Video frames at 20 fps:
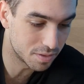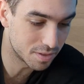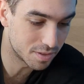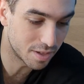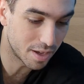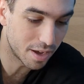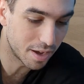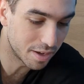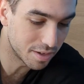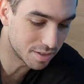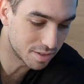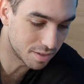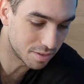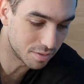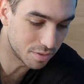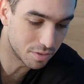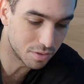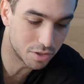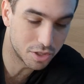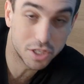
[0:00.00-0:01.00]
size
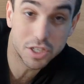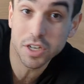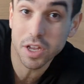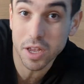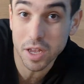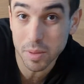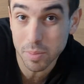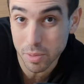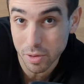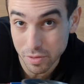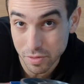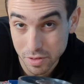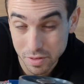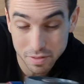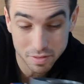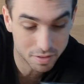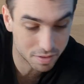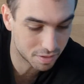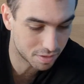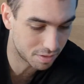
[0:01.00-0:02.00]
and the shape of
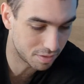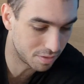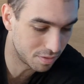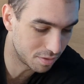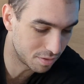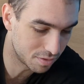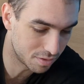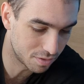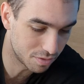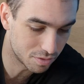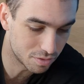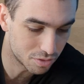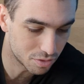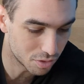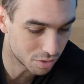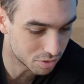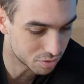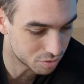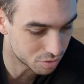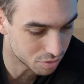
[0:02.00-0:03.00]
it doesn't
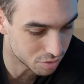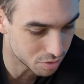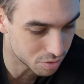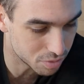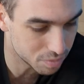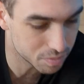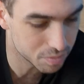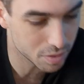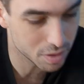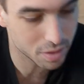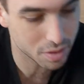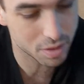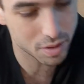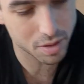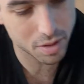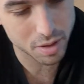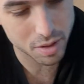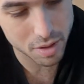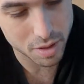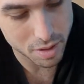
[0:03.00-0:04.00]
talk to you.
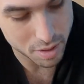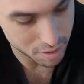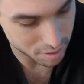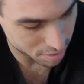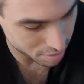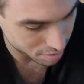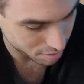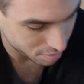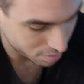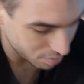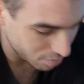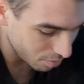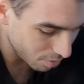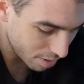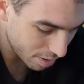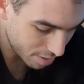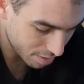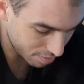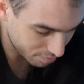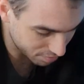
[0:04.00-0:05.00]

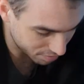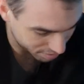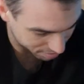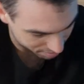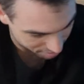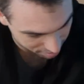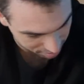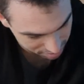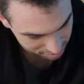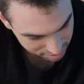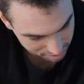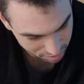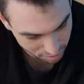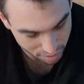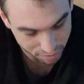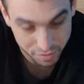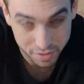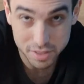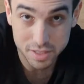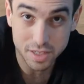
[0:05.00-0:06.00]
Why I'm getting this
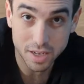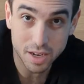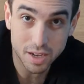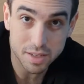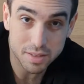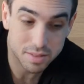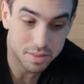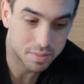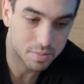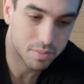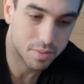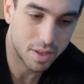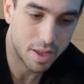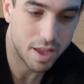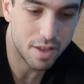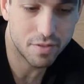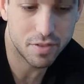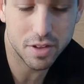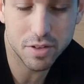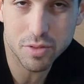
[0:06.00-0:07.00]
graphics card?
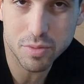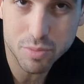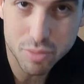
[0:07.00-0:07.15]
Having the